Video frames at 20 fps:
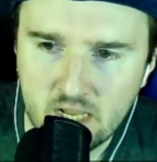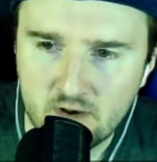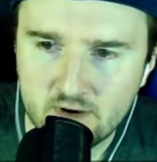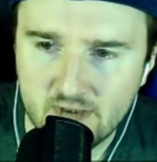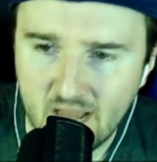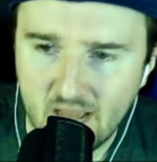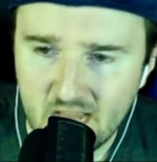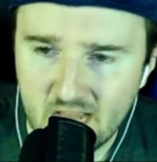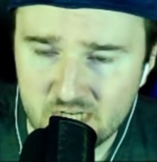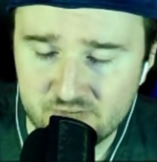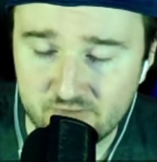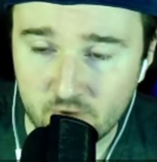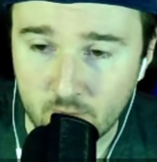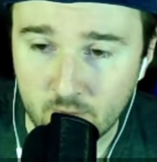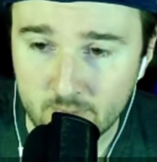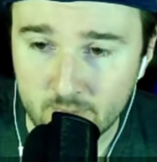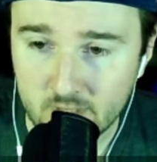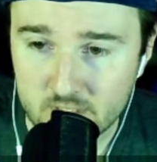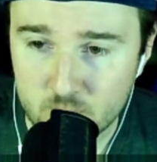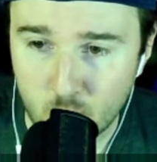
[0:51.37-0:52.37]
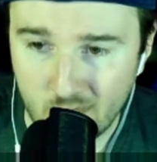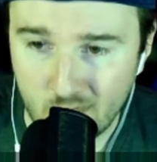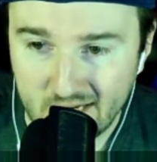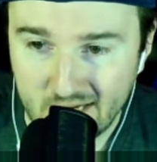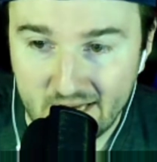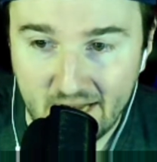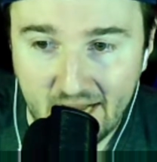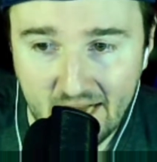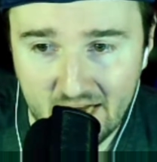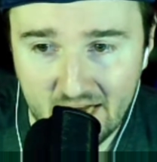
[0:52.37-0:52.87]
Nashville
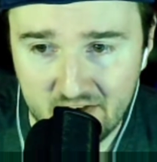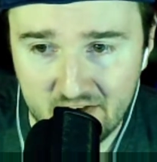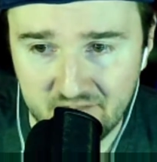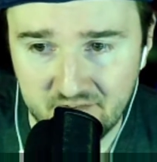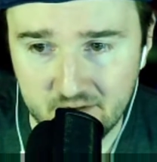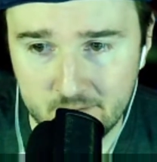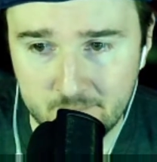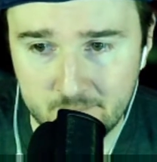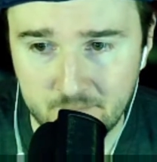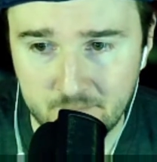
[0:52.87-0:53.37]
+1.5,